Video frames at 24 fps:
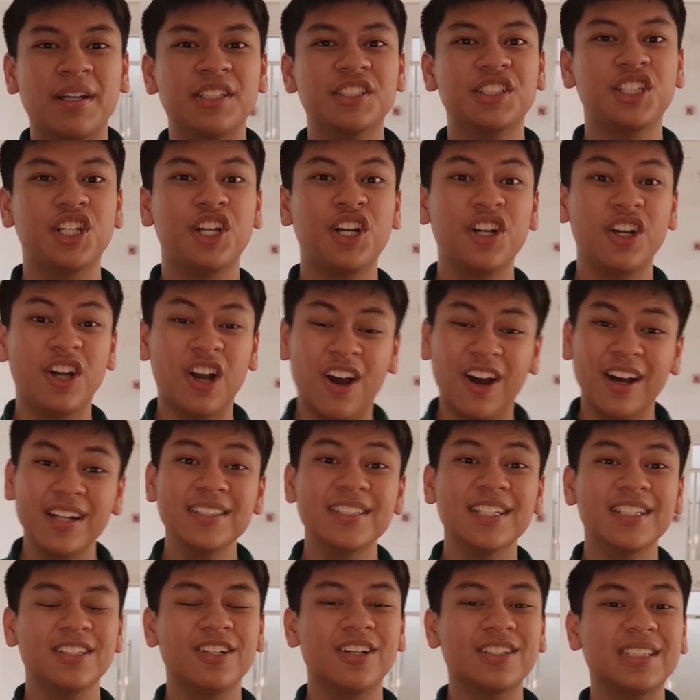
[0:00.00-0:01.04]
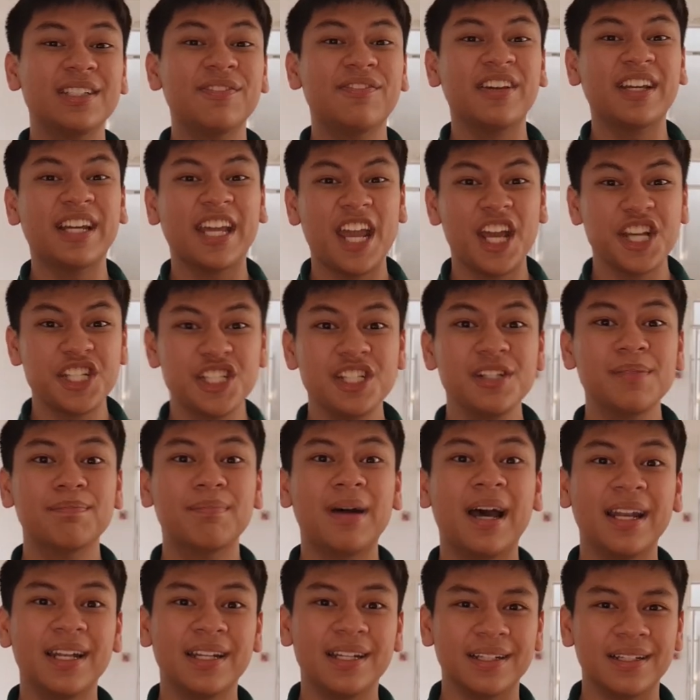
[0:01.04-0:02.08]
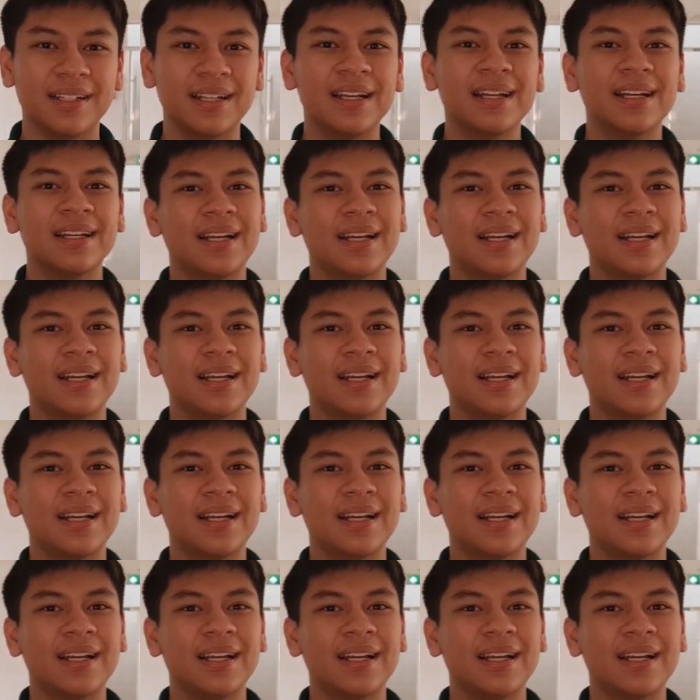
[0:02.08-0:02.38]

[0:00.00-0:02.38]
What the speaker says: and turn on the notification button.